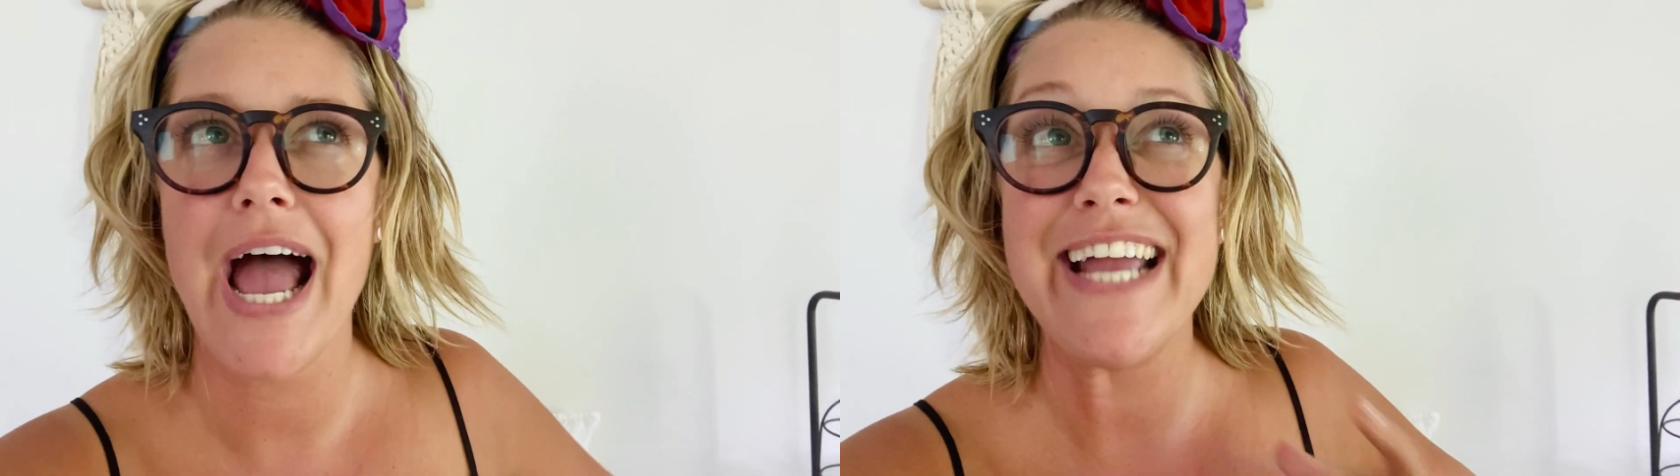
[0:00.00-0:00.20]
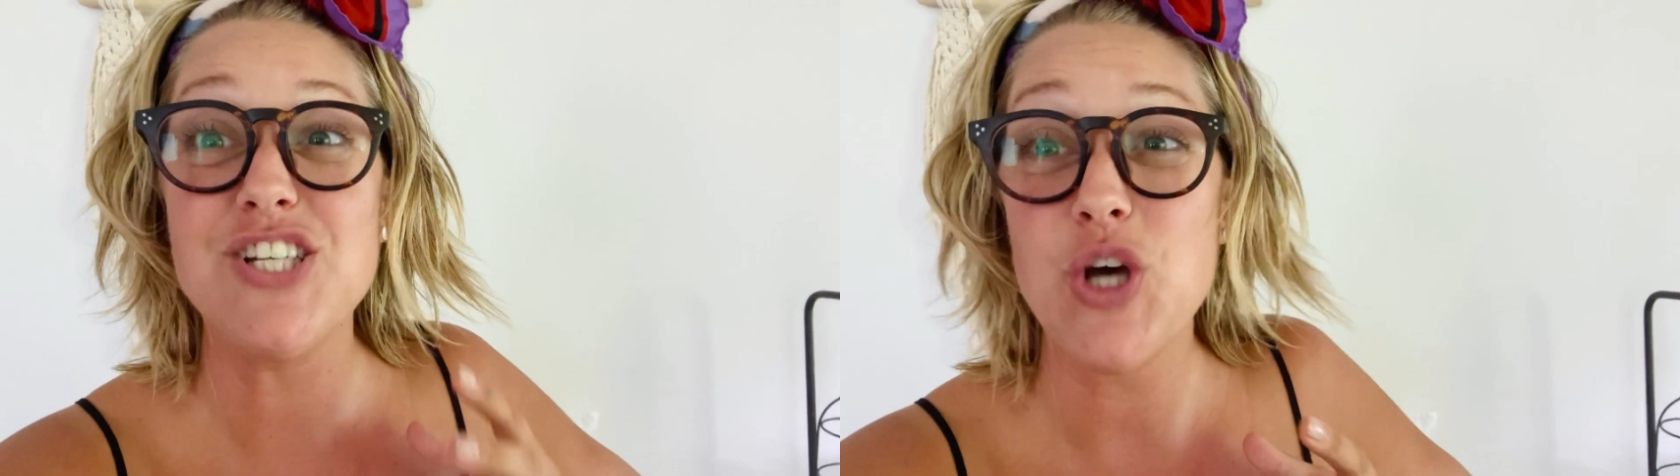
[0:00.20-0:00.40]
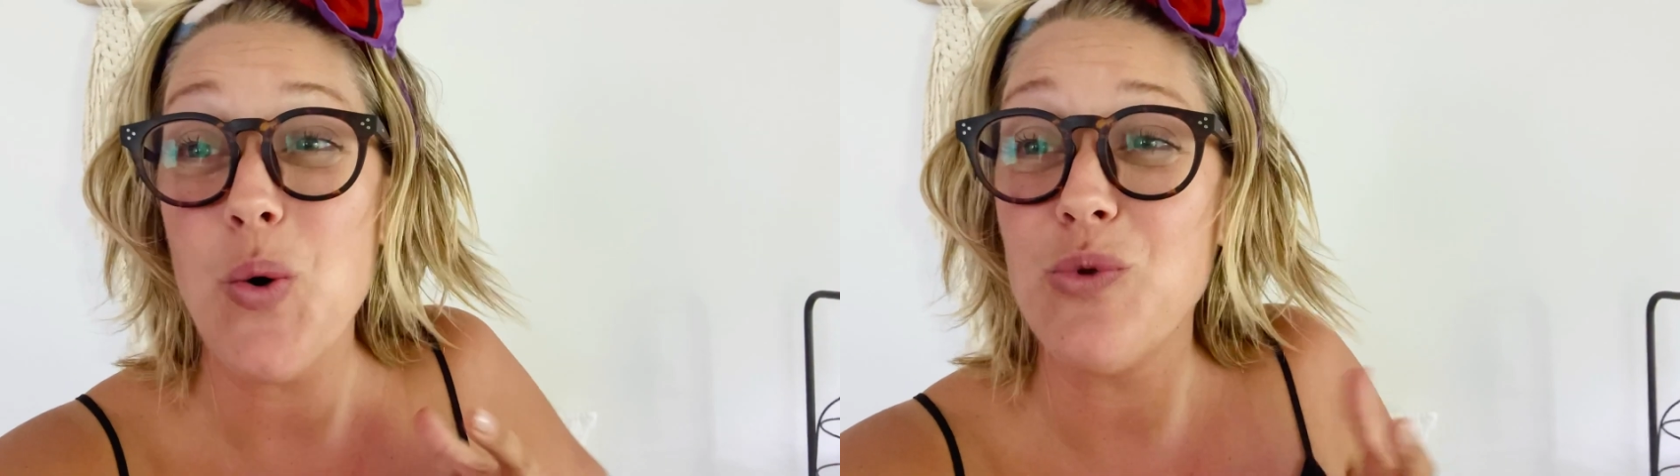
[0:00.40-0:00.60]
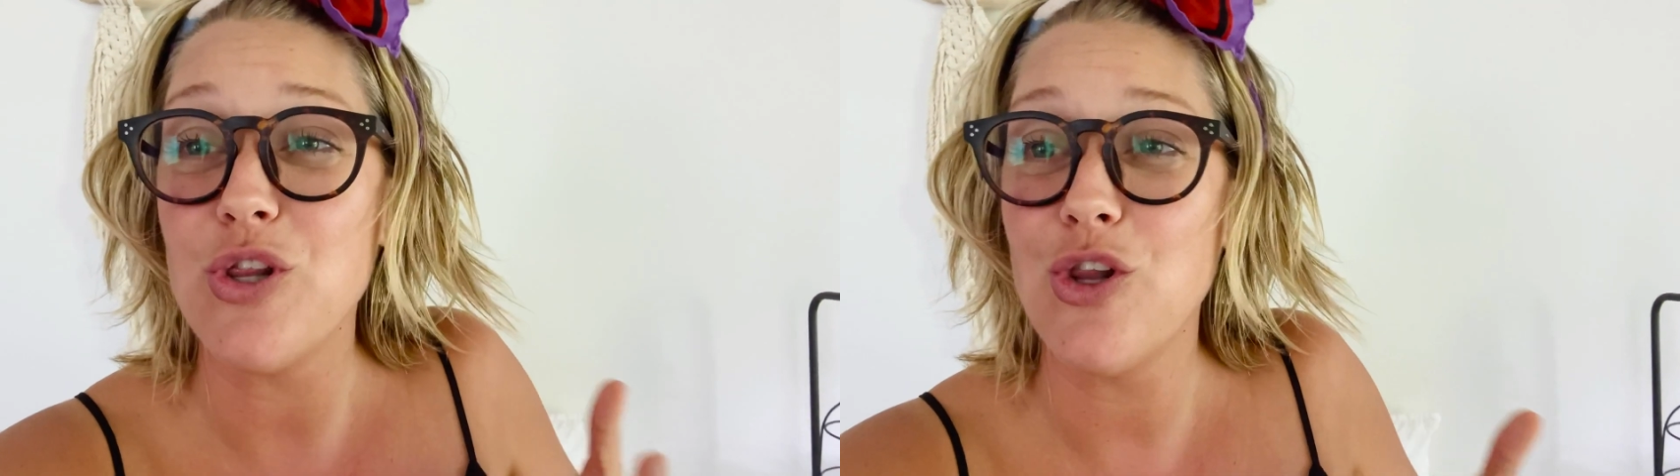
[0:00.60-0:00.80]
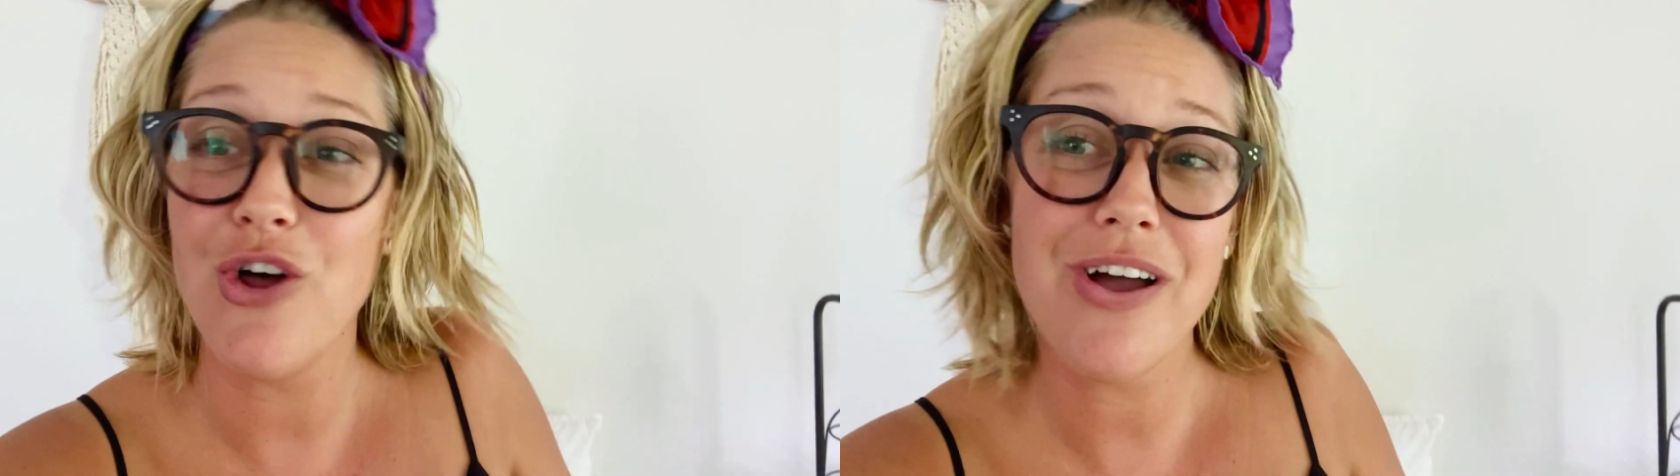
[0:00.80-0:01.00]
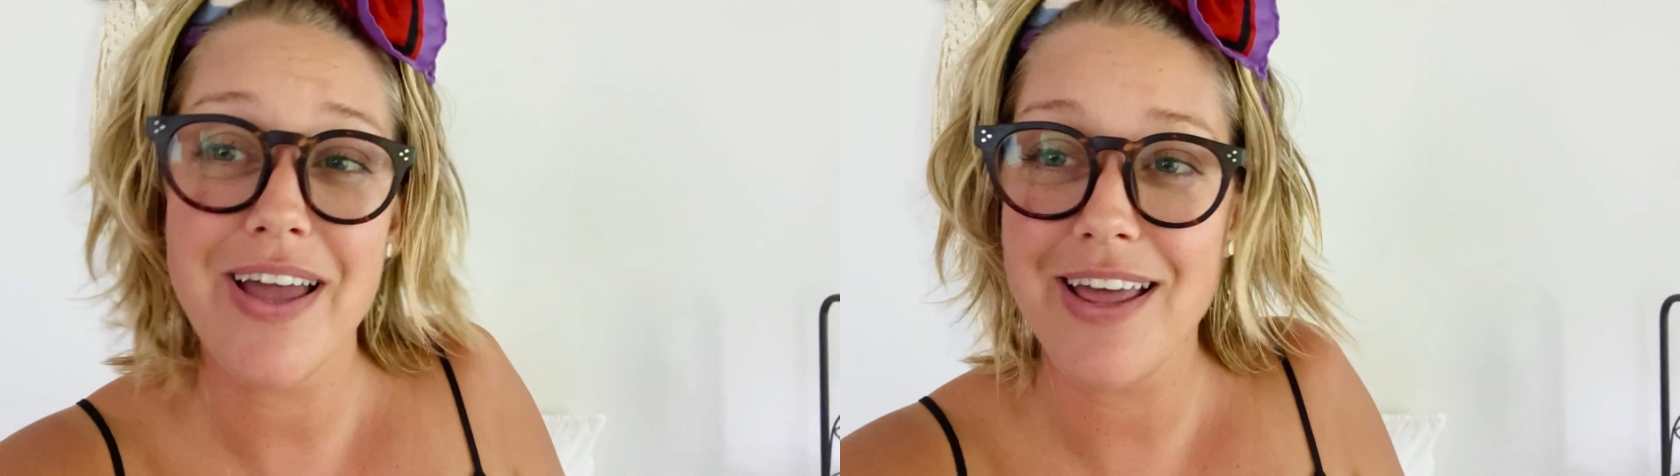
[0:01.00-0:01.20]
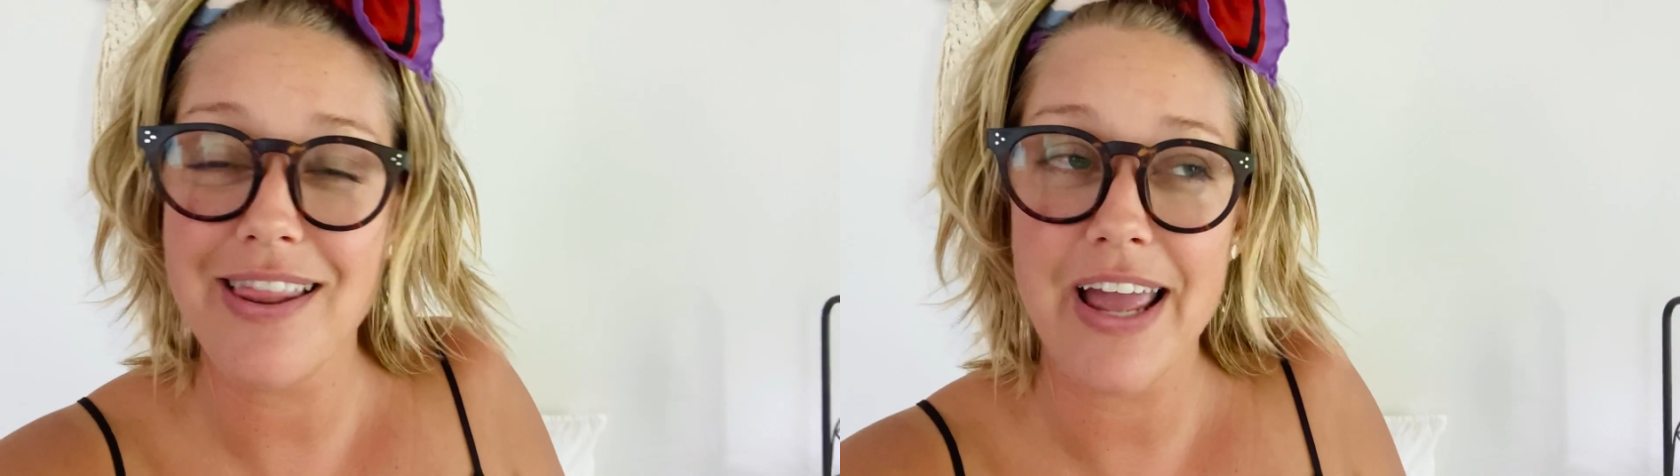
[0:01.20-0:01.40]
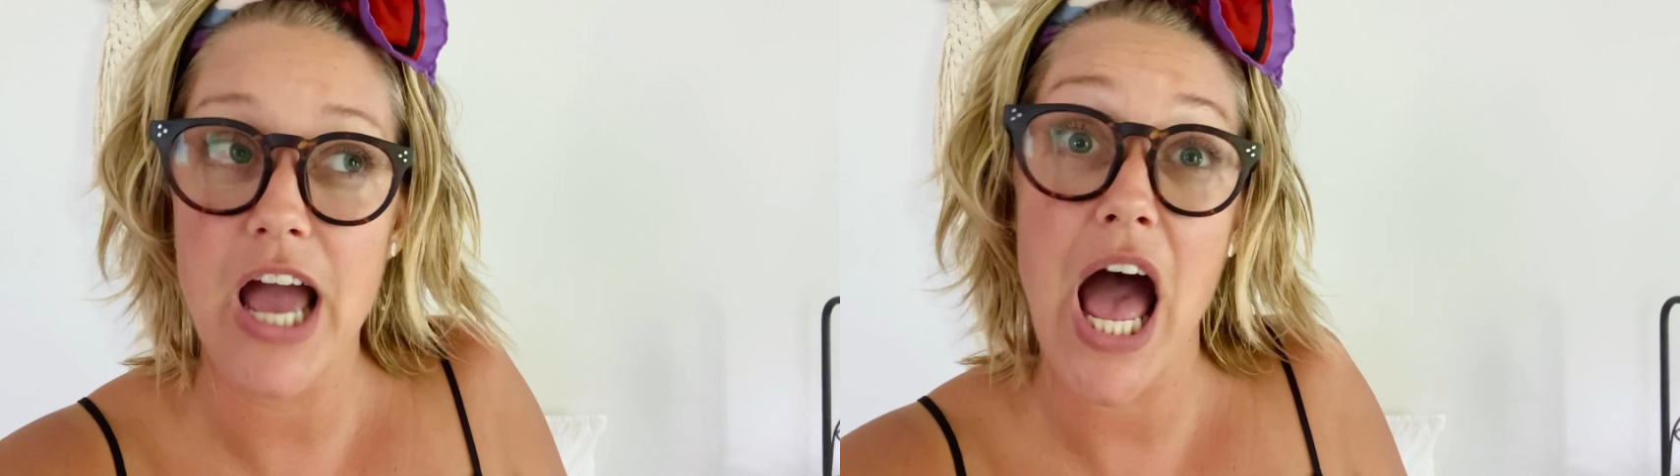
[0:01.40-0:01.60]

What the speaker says: I don't look like